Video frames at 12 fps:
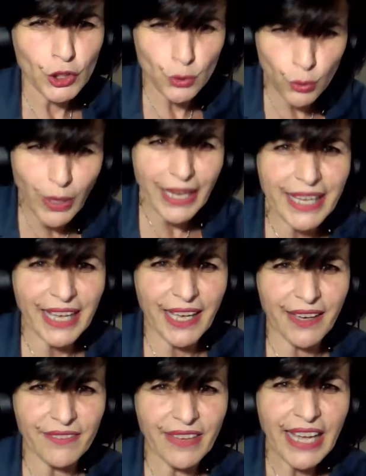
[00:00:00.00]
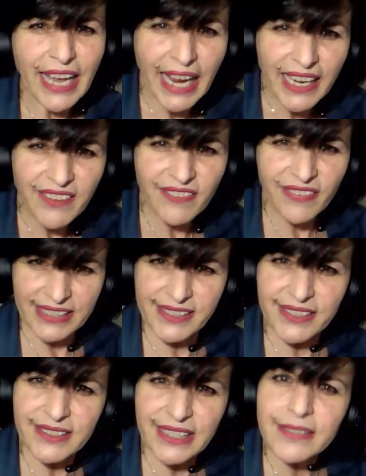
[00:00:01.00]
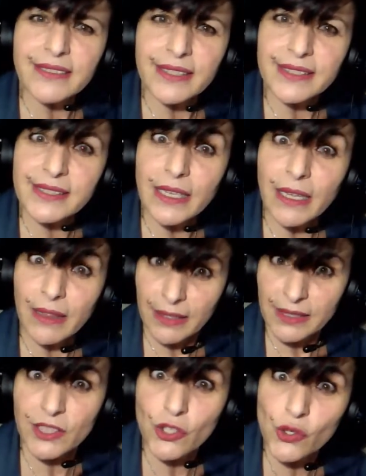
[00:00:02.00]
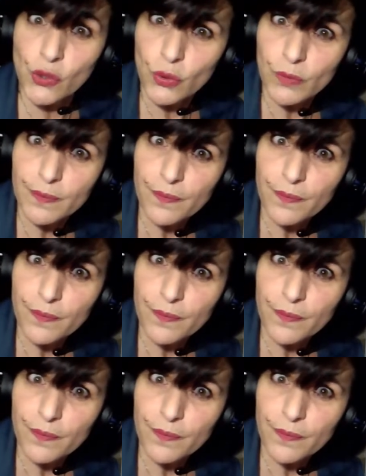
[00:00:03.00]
Do have any vested interest in this issue?